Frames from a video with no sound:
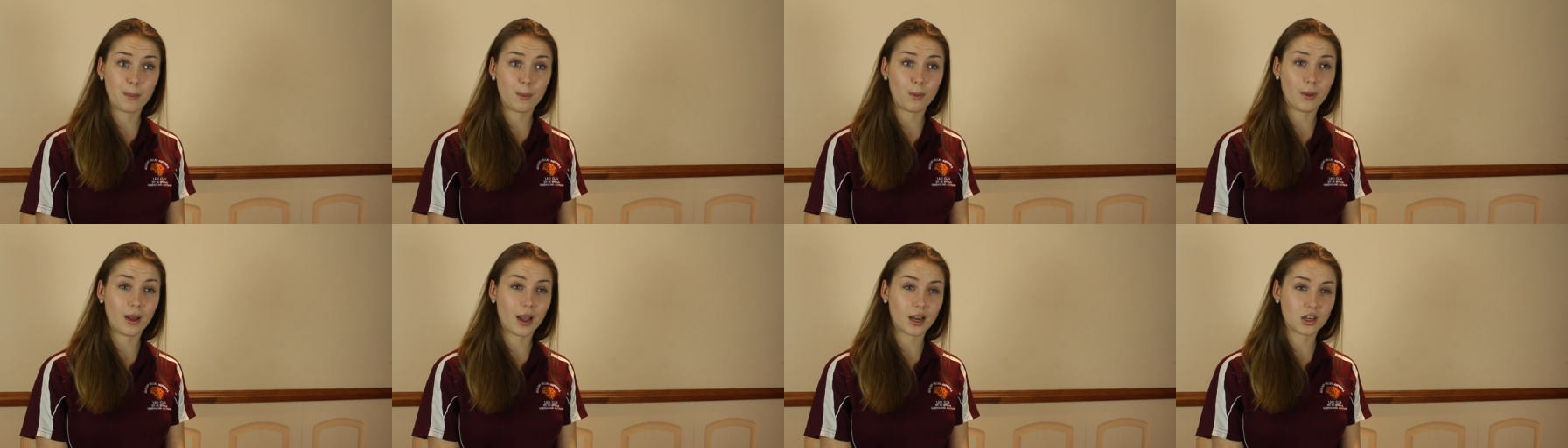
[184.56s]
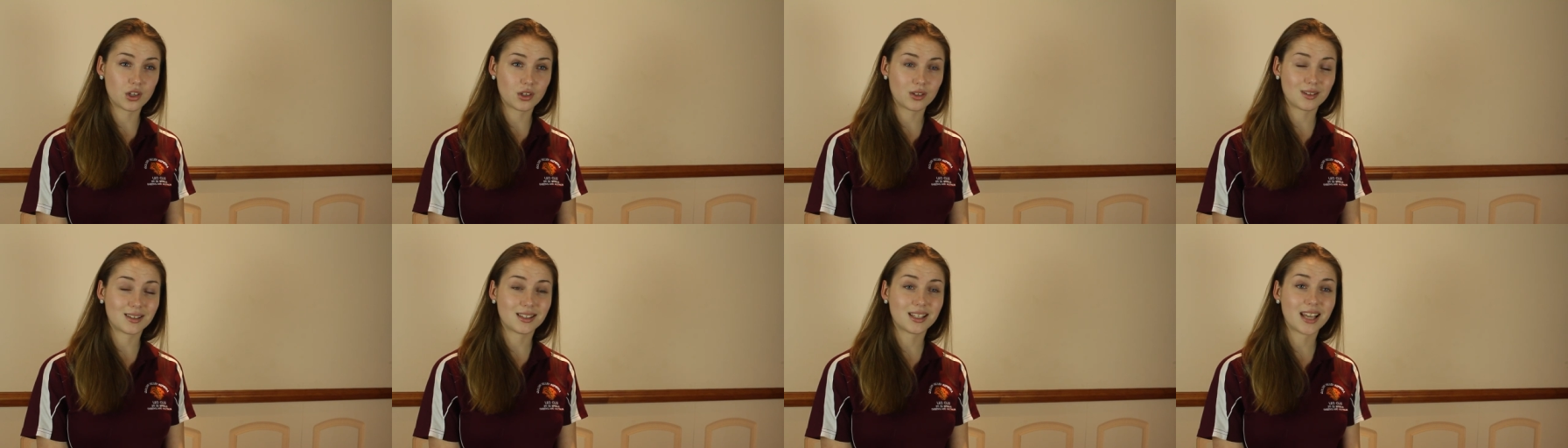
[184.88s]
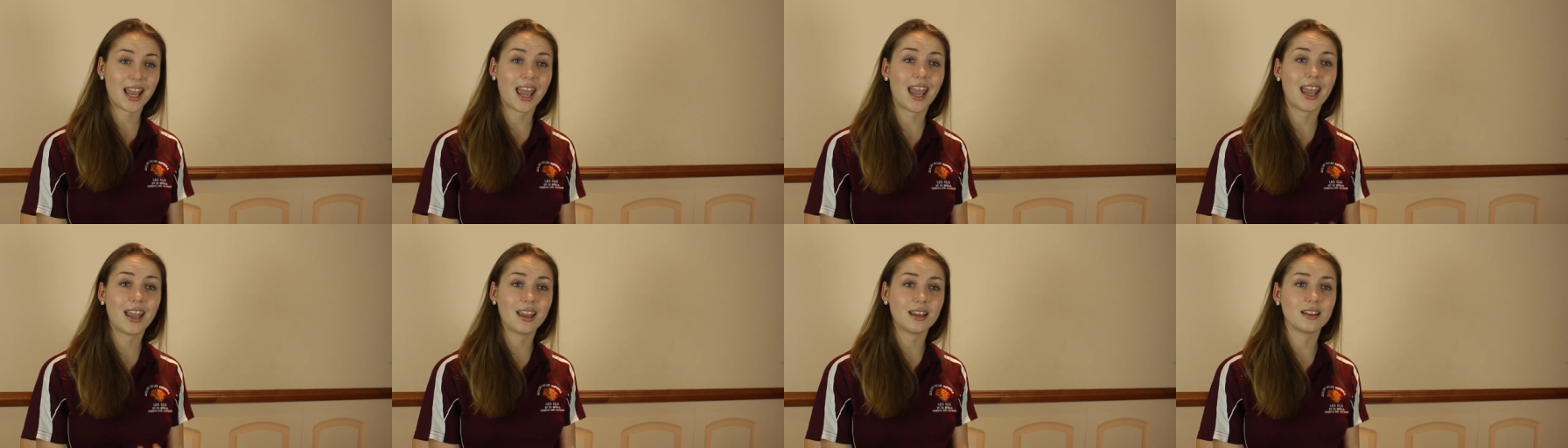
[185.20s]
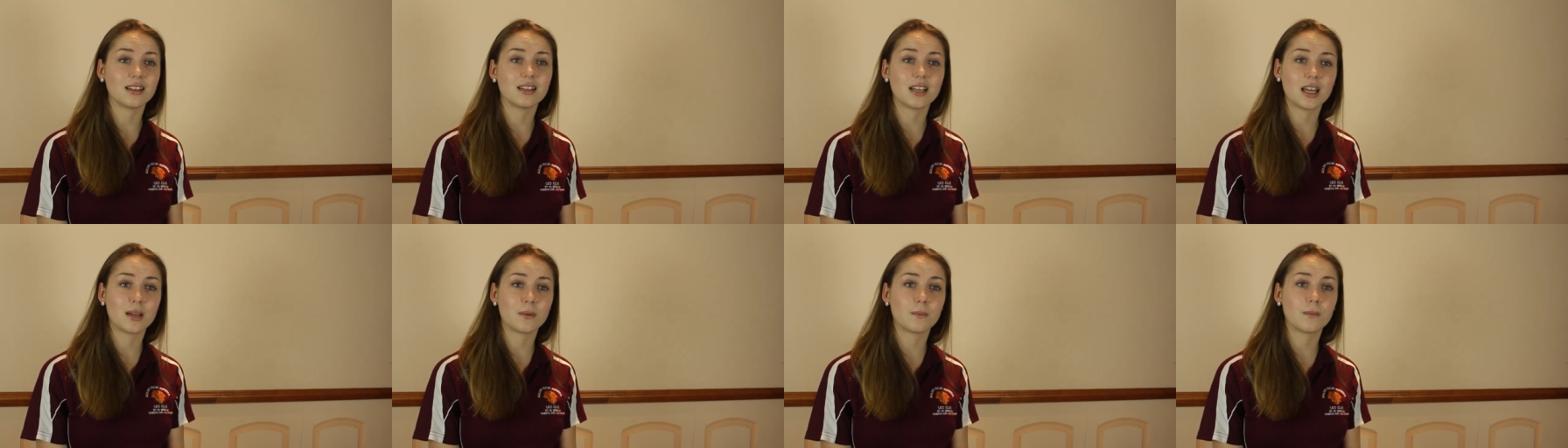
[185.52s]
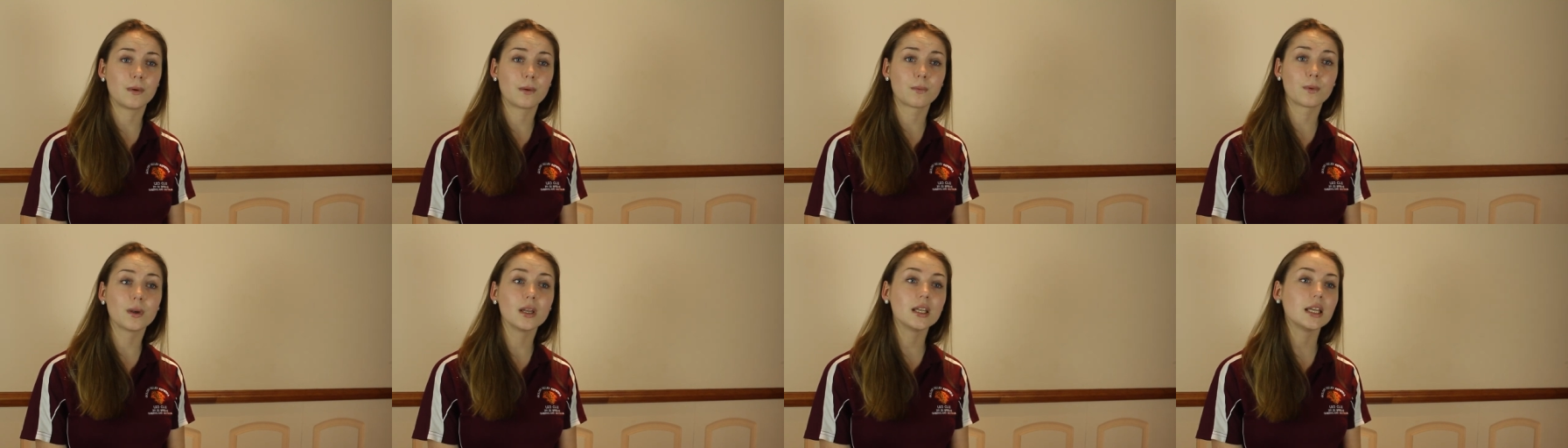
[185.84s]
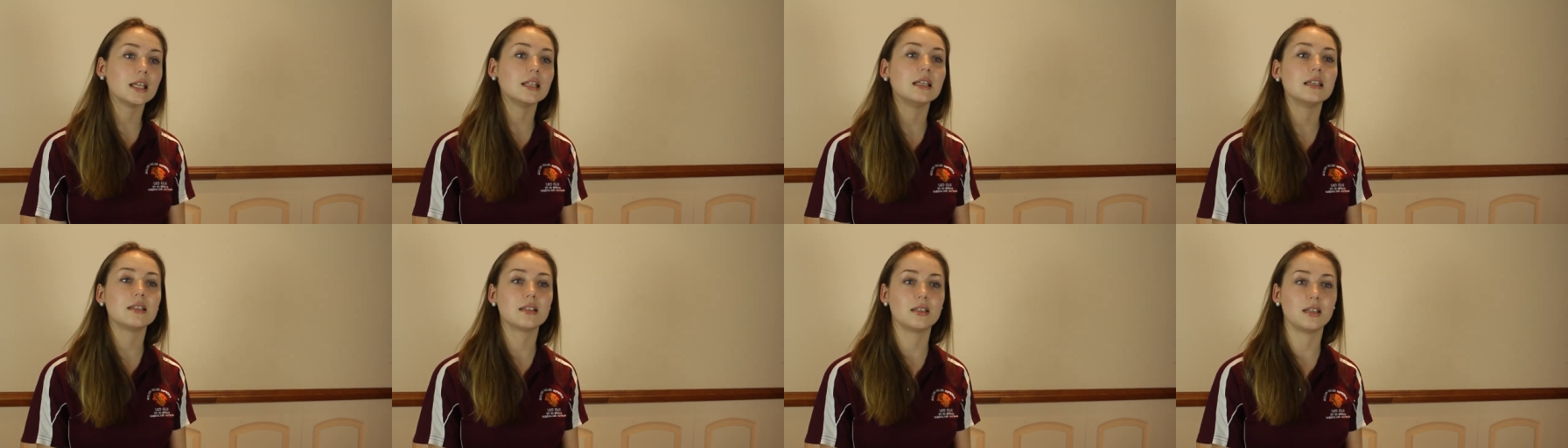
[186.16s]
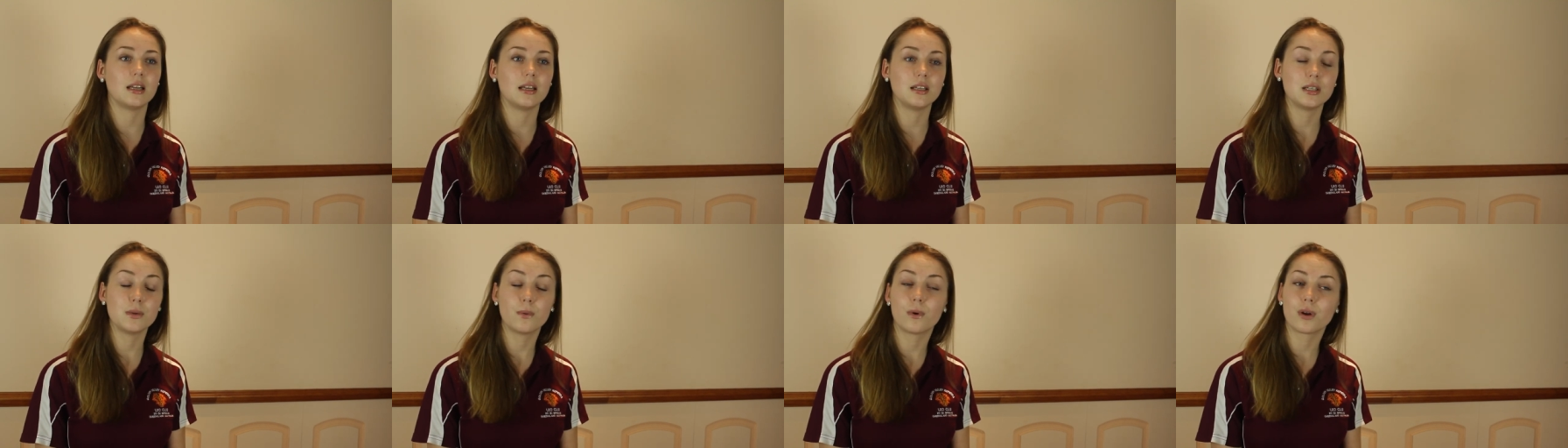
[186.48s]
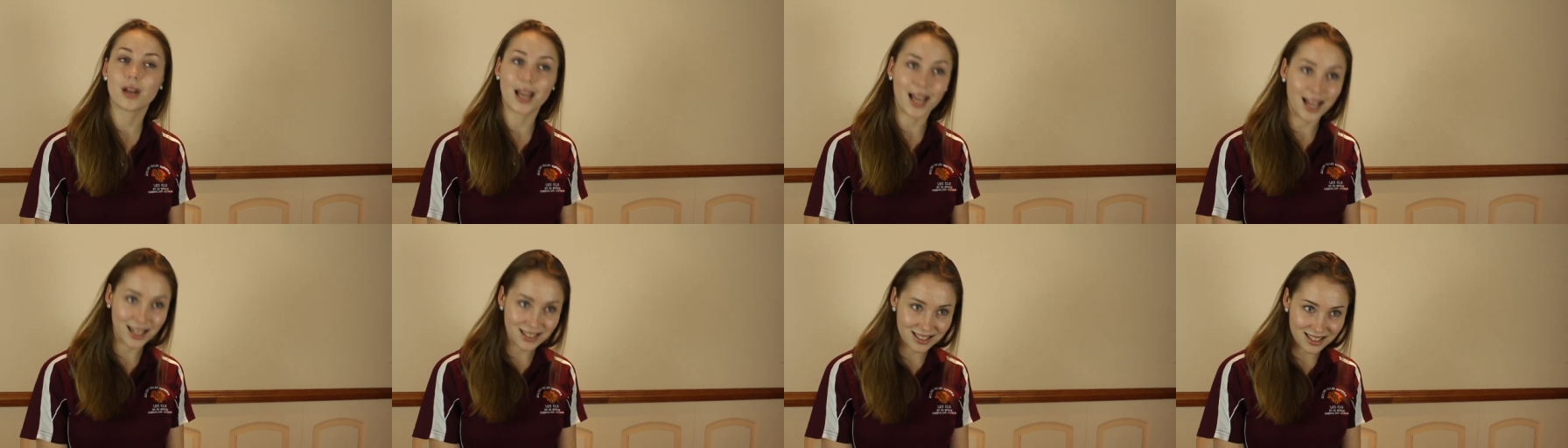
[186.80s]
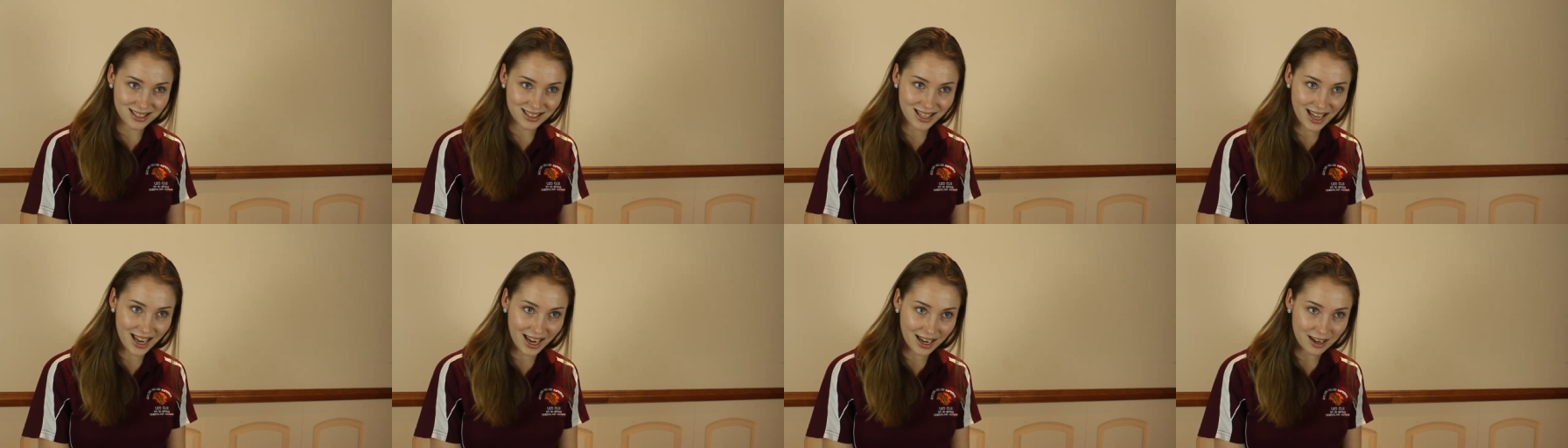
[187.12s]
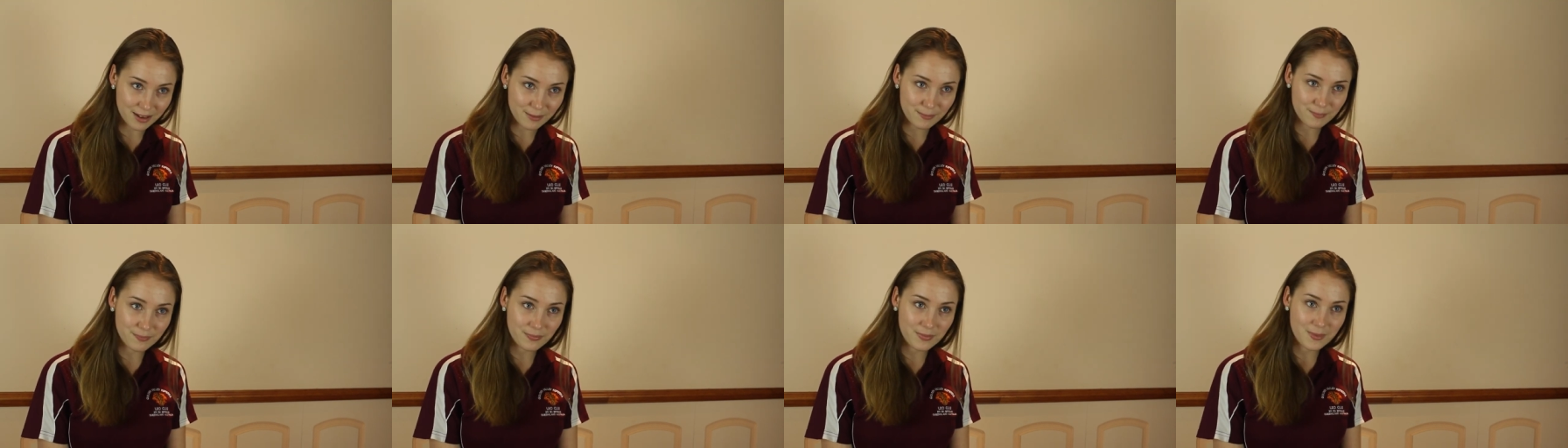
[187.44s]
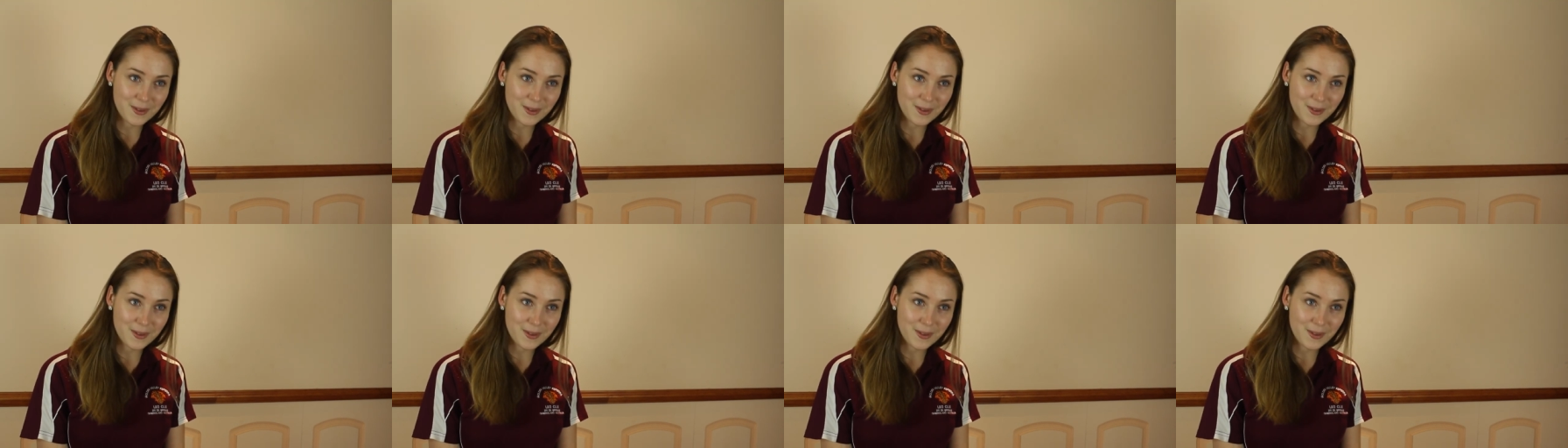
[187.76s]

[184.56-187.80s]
people actually cared and were really listening to what I had to say.